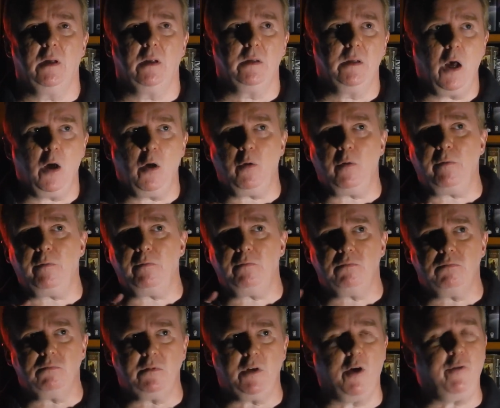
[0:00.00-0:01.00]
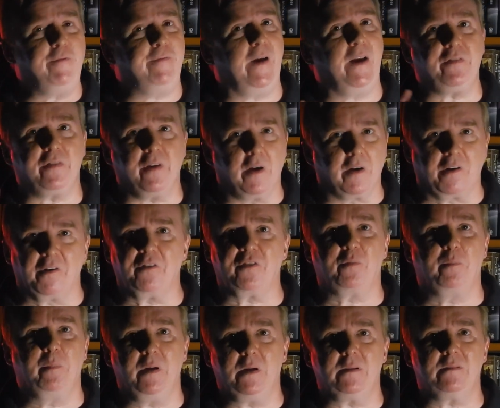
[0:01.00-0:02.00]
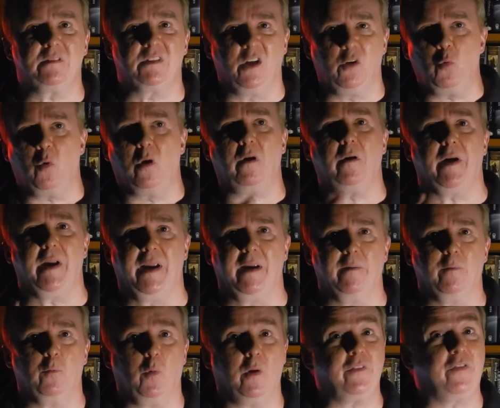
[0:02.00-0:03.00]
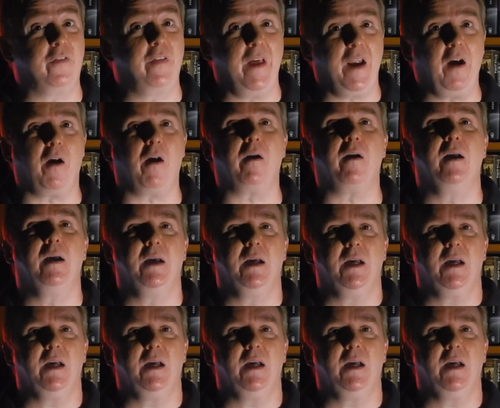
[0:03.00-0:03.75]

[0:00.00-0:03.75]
No, no facehuggers, but don't worry, what's there